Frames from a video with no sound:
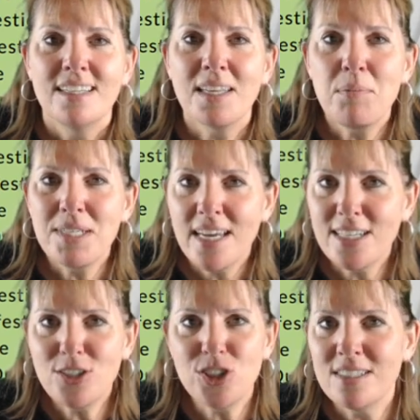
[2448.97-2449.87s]

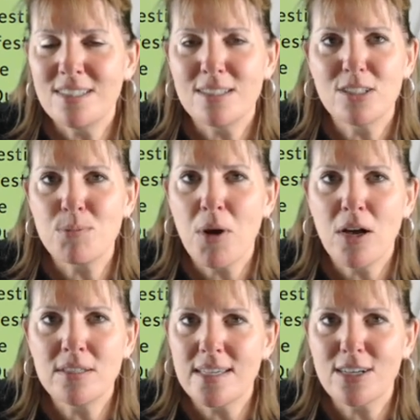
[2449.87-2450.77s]
Limitations, a
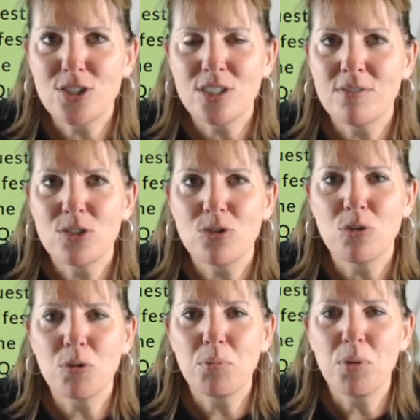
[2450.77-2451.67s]
small section of this
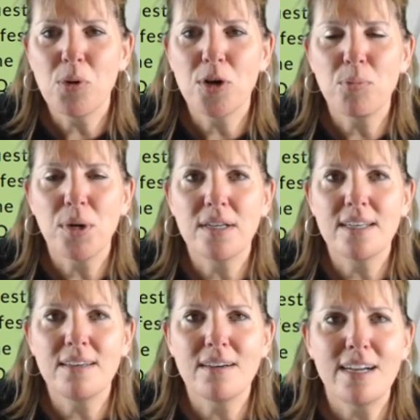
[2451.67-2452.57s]
whole report, but
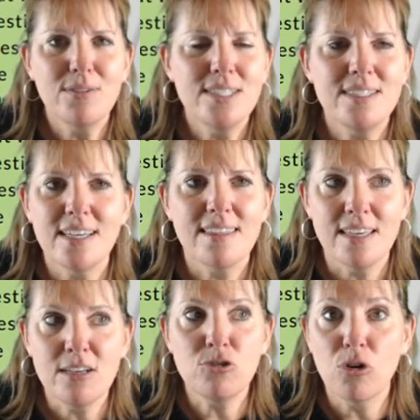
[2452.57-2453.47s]
I always say
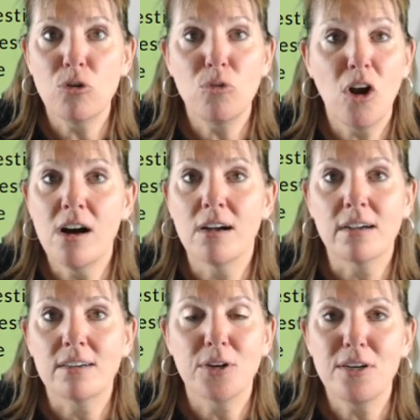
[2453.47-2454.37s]
things go
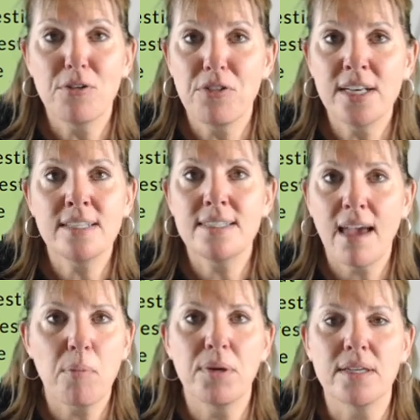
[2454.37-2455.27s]
wrong, right? Or things
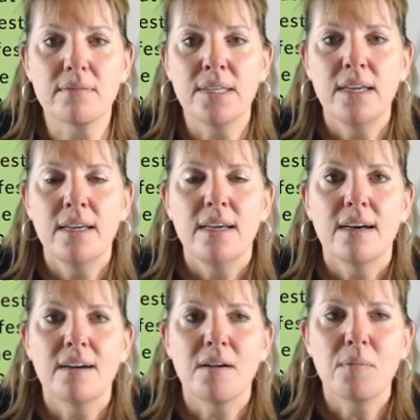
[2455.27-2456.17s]
happen.
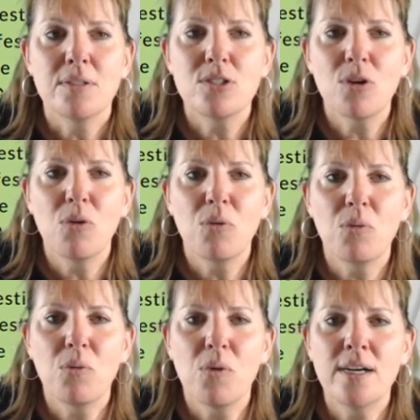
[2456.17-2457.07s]
So
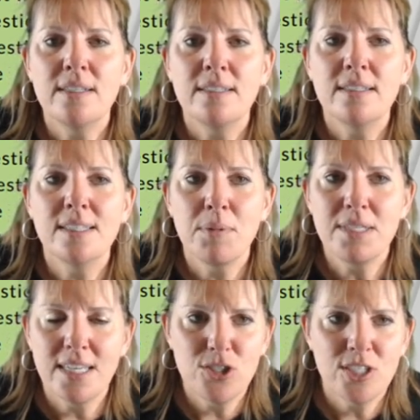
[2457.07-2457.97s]
one
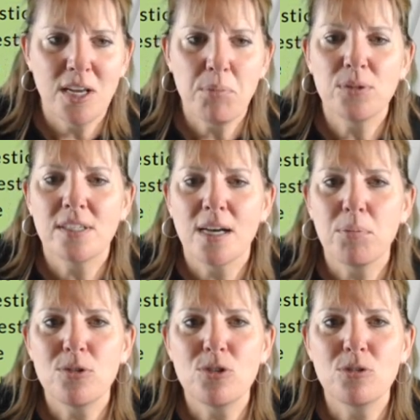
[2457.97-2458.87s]
limitation, I pulled a
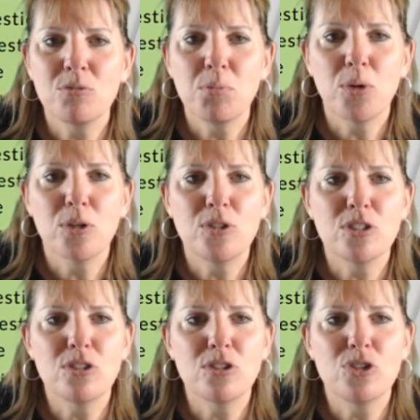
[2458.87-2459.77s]
couple student reports
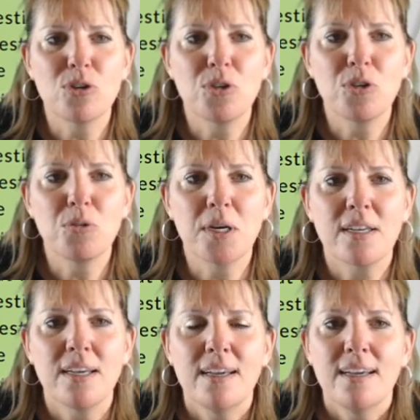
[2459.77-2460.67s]
just to show you,
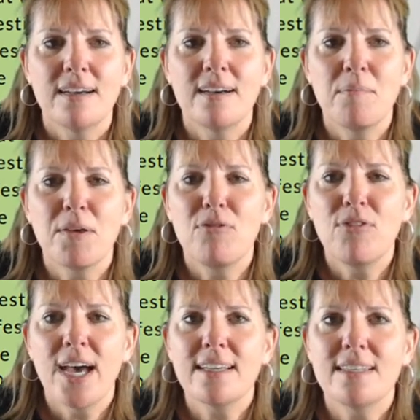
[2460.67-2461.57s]
but the
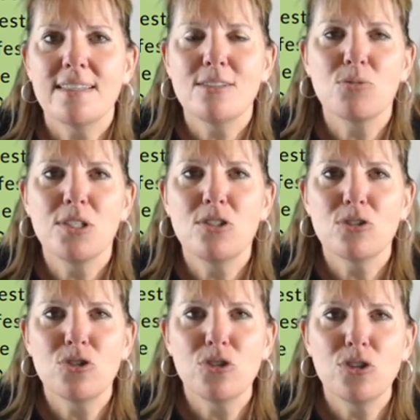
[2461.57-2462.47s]
fact that this
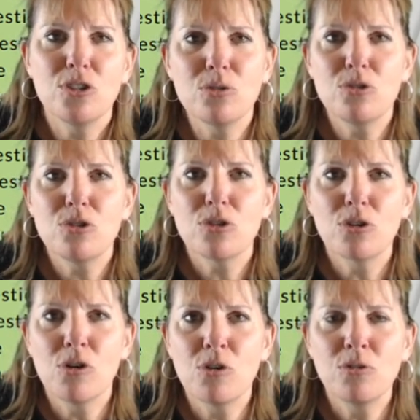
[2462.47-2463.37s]
researcher used
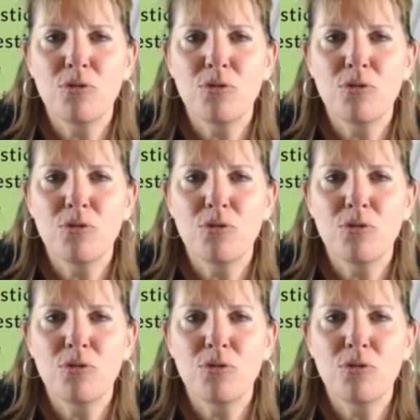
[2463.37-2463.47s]
her own